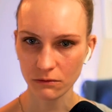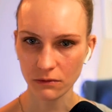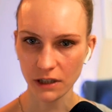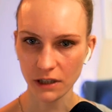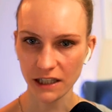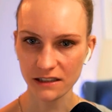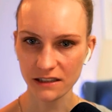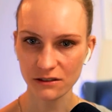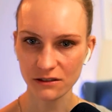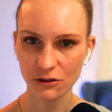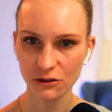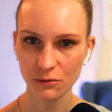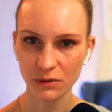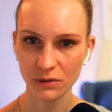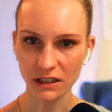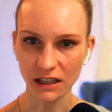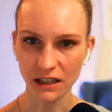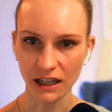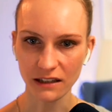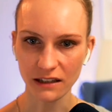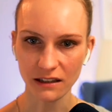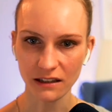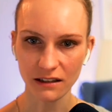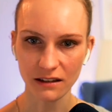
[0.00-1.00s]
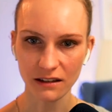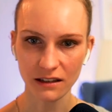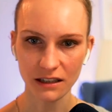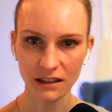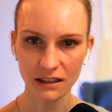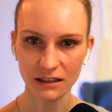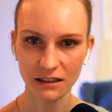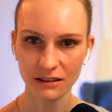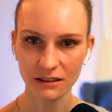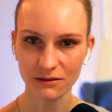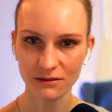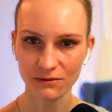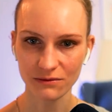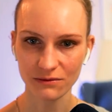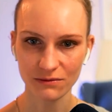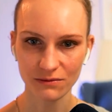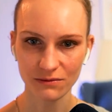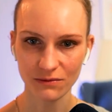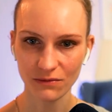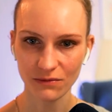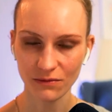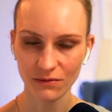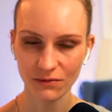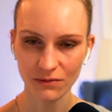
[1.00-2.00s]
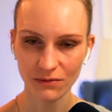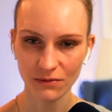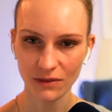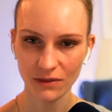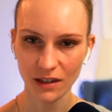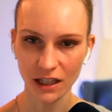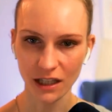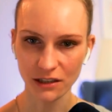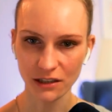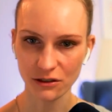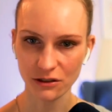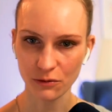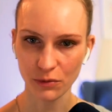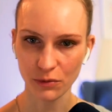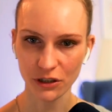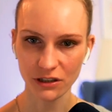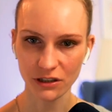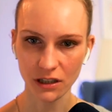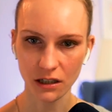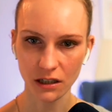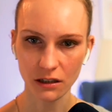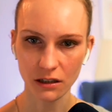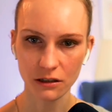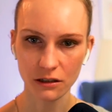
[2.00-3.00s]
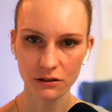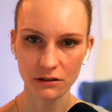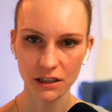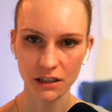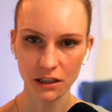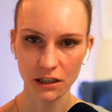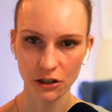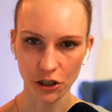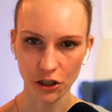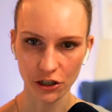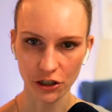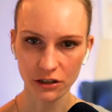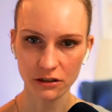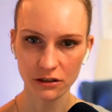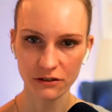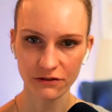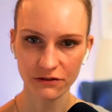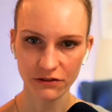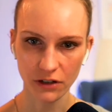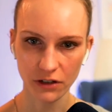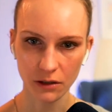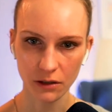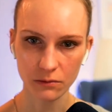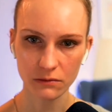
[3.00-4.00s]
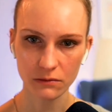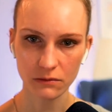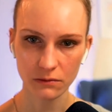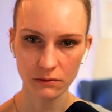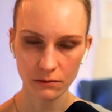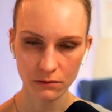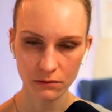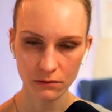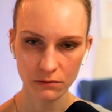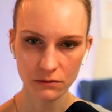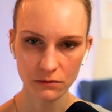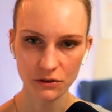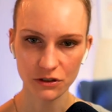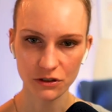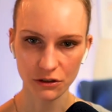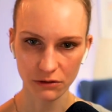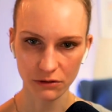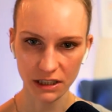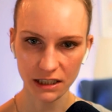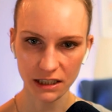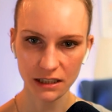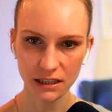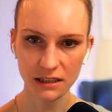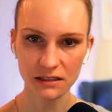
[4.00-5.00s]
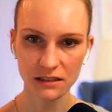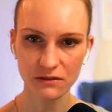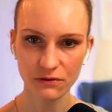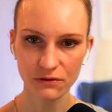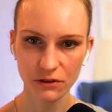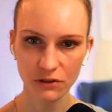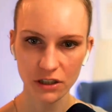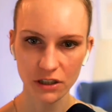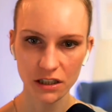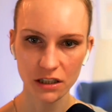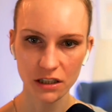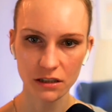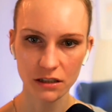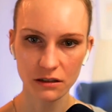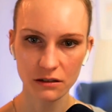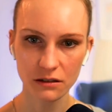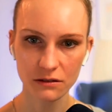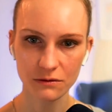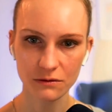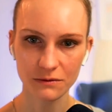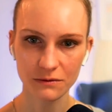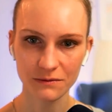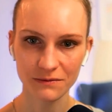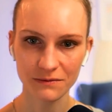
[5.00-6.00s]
has there been anything that you particularly learned from doing this for a year?